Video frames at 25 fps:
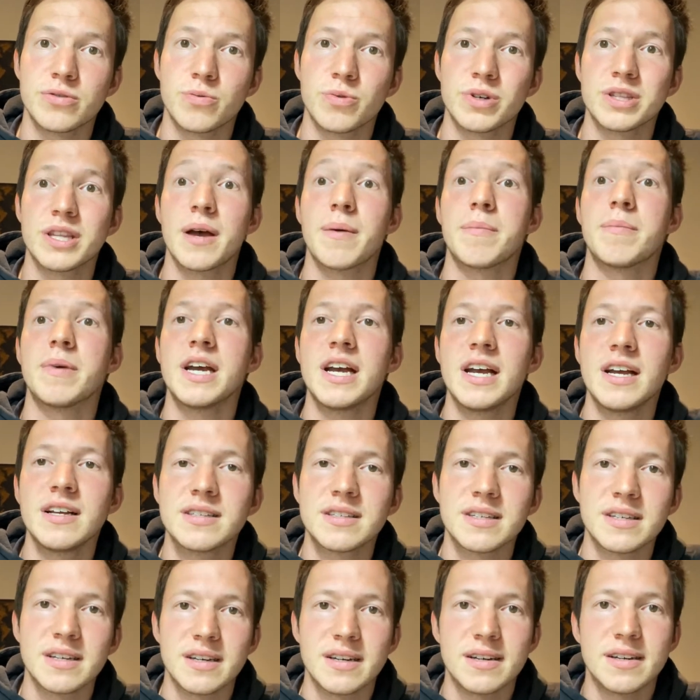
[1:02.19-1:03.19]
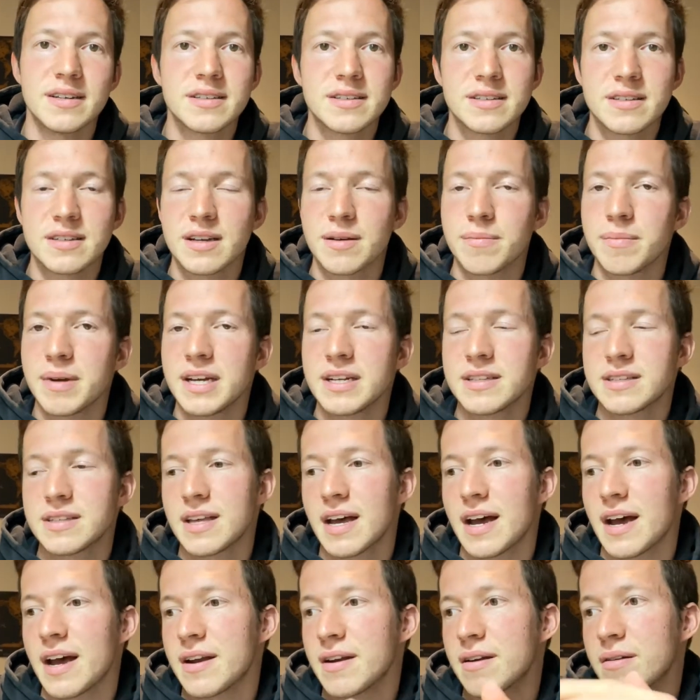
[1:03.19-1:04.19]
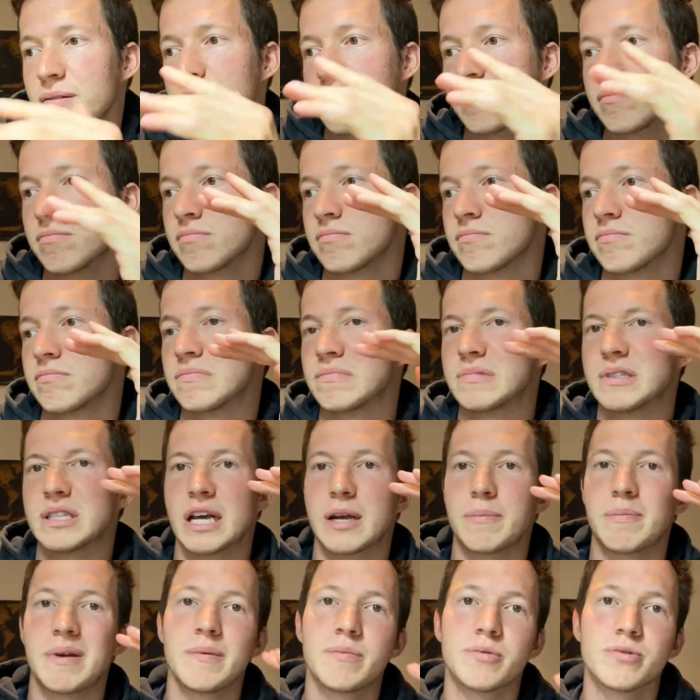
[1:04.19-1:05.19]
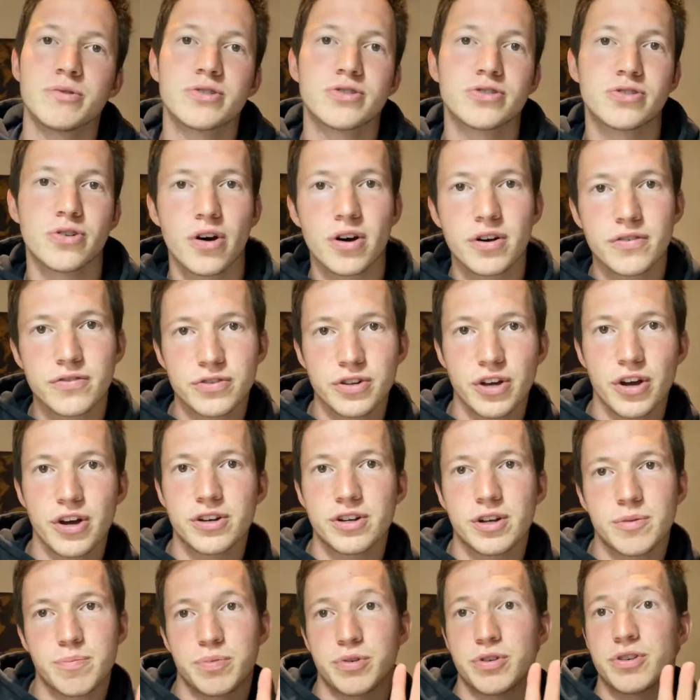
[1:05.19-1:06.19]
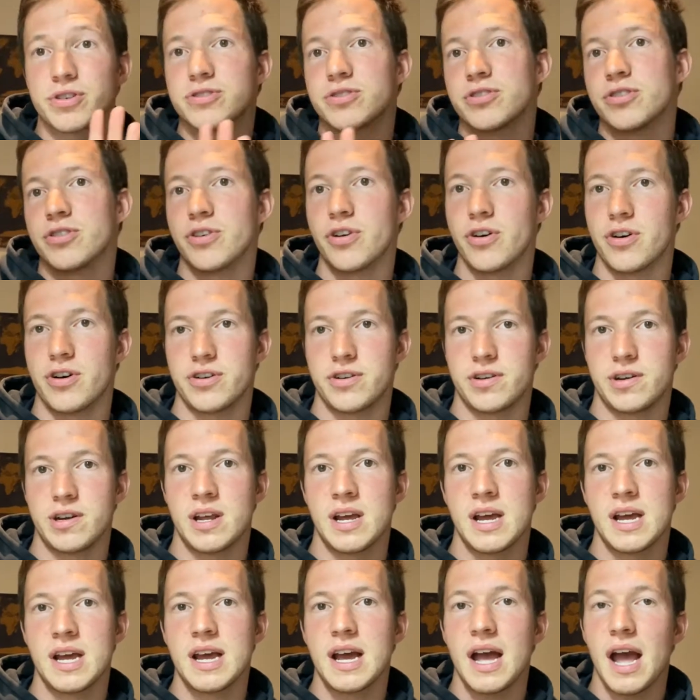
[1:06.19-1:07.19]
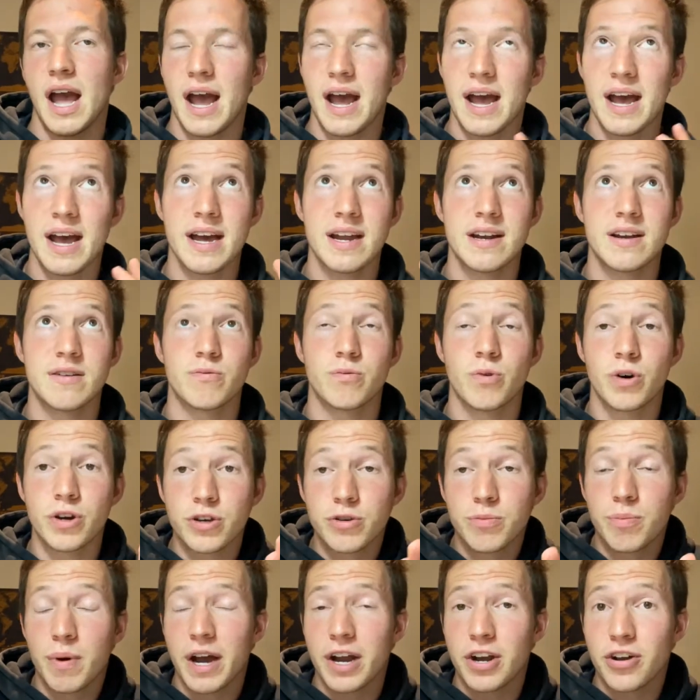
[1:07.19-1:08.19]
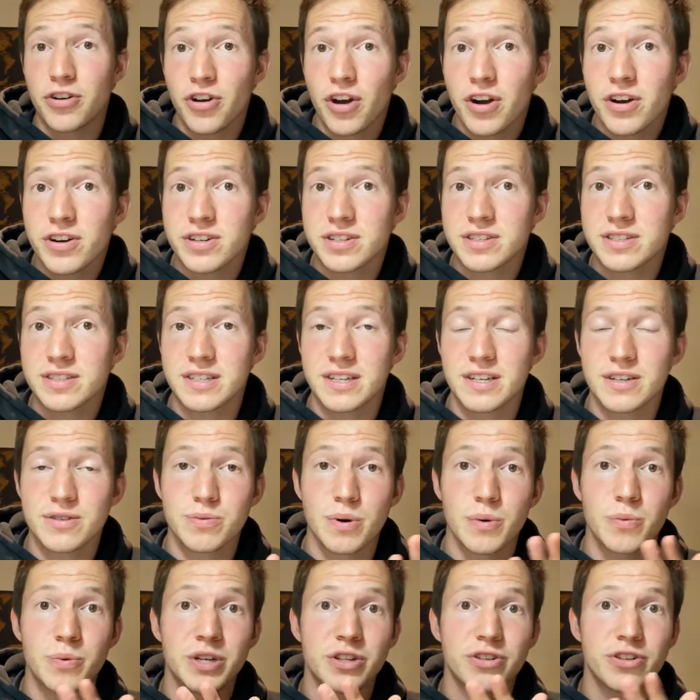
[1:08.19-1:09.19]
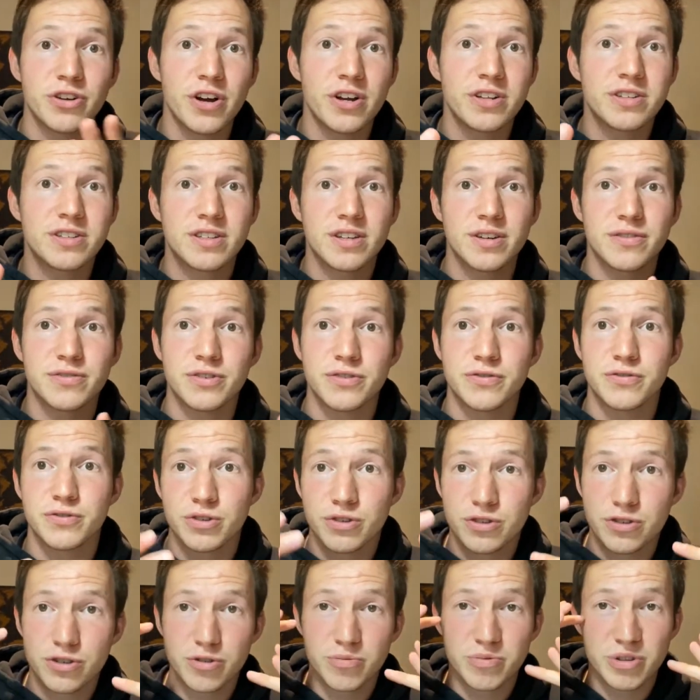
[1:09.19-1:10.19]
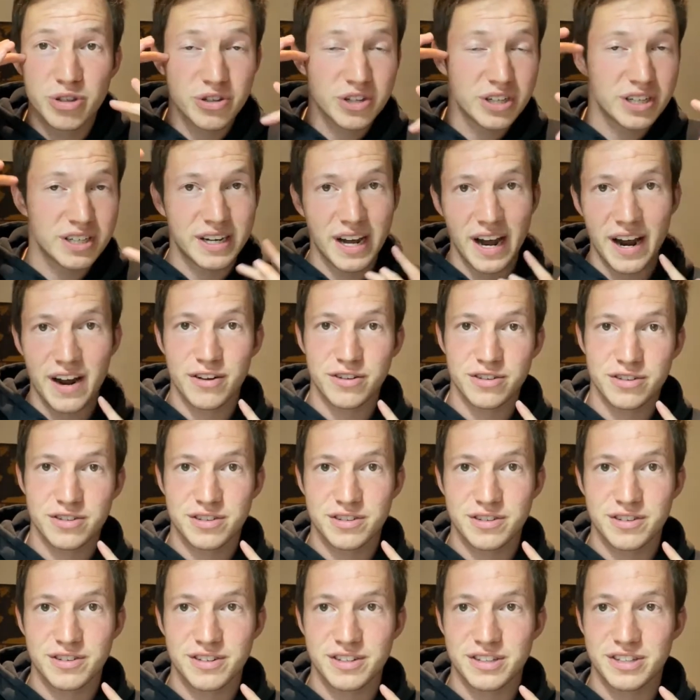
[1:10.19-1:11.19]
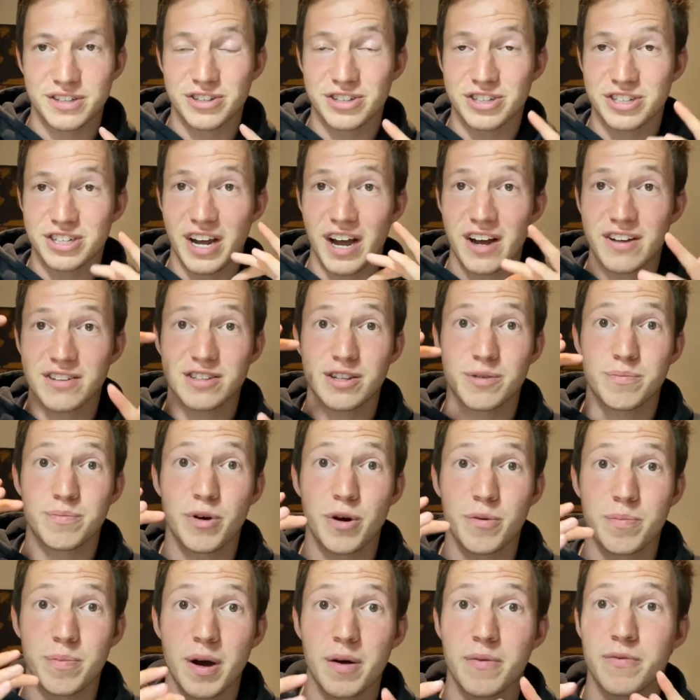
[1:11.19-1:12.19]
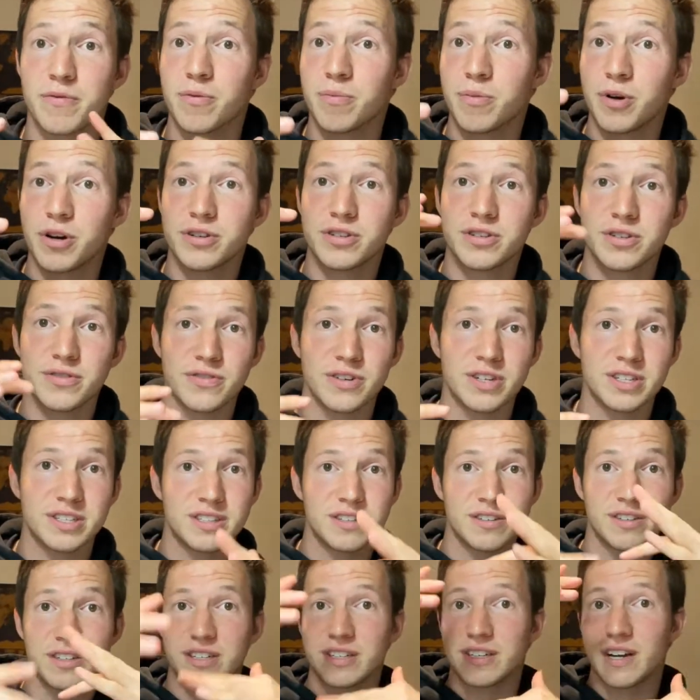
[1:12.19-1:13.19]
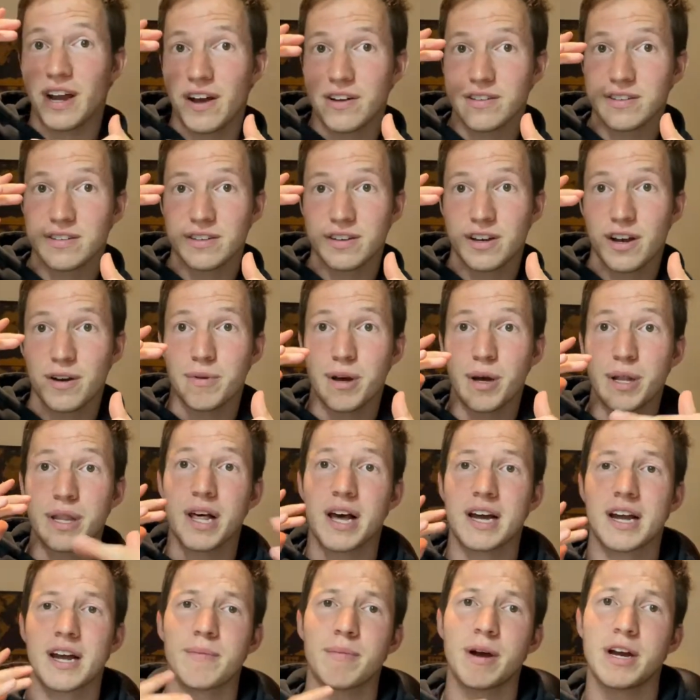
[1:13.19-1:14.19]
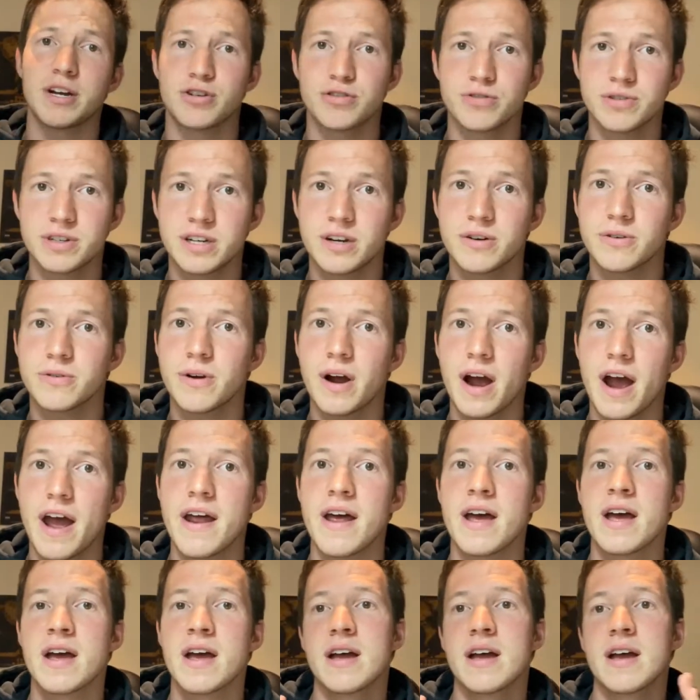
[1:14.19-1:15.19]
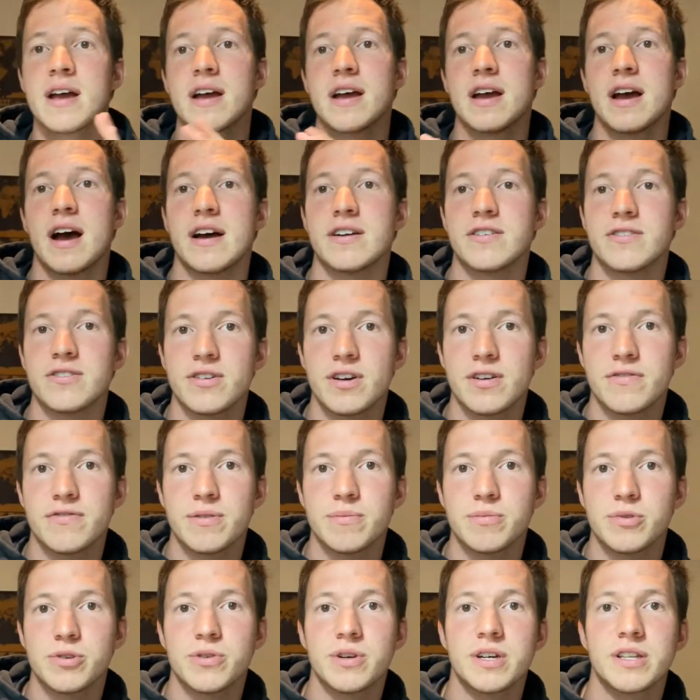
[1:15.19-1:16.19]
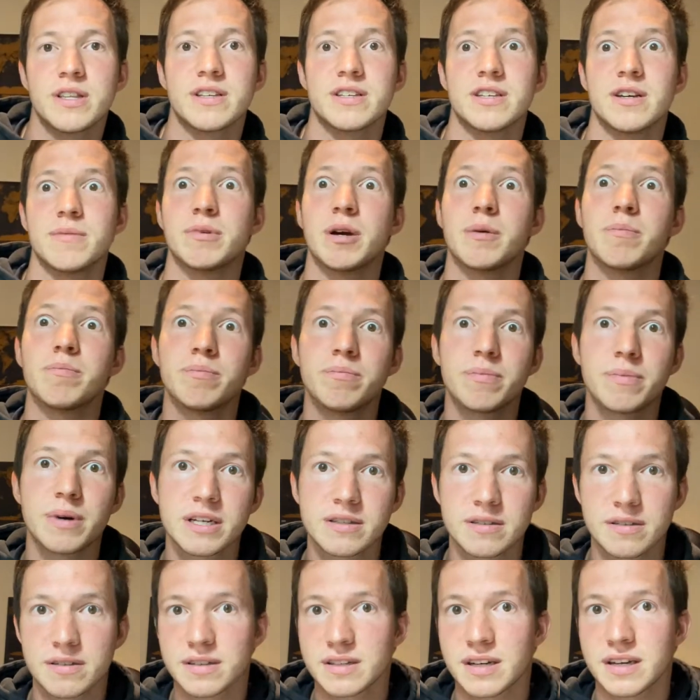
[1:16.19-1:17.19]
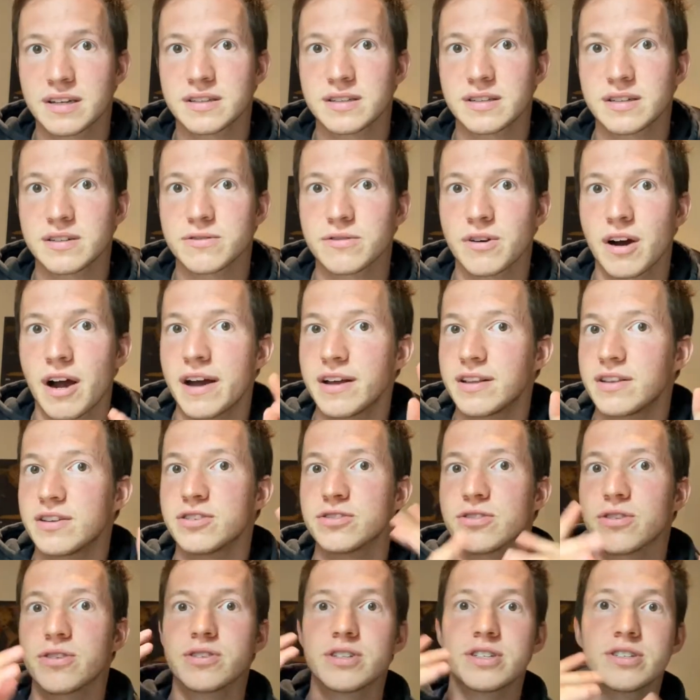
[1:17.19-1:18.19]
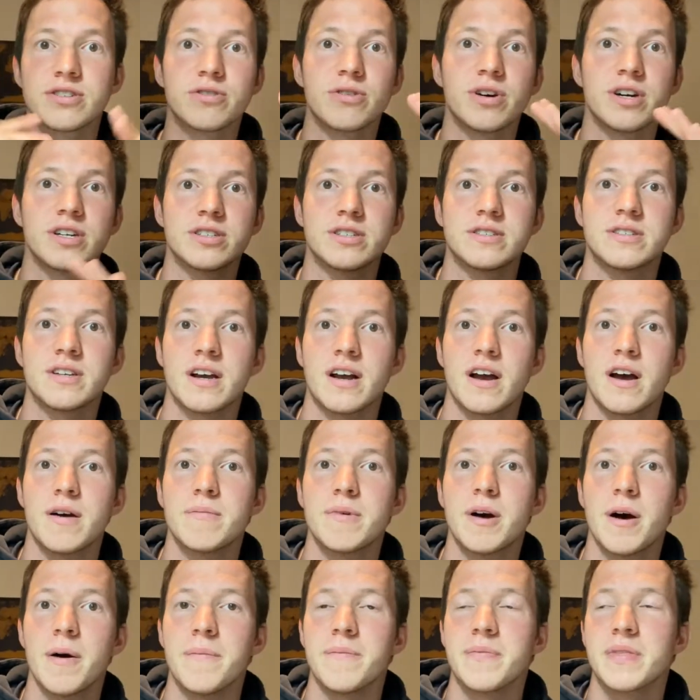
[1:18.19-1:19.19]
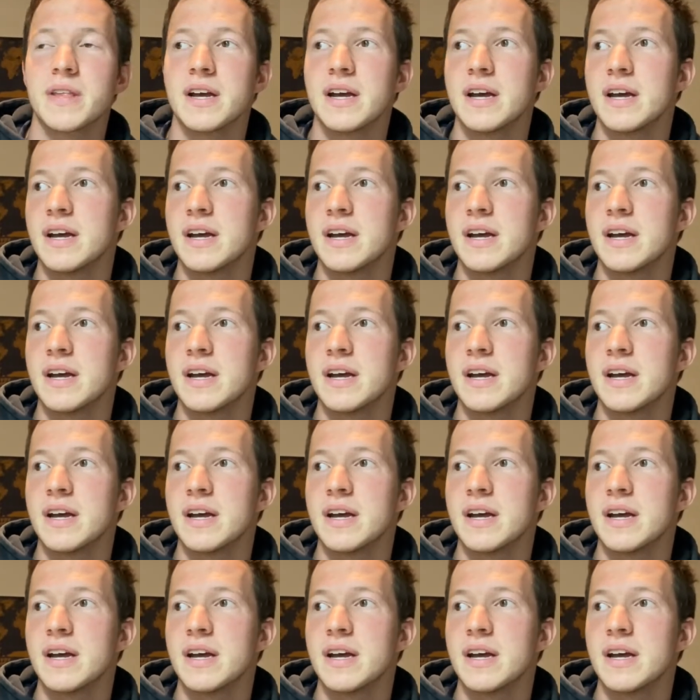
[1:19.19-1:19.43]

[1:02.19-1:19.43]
What that means is, it means that people sort of learn it, but also not. And what you might notice is when we learn stuff off YouTube, there are doubts. There are doubts that pop up for most of us. There are doubts that come on, like, am I doing it right? I don't know if I'm doing this. Am I muscle testing right? There's all these questions that come up.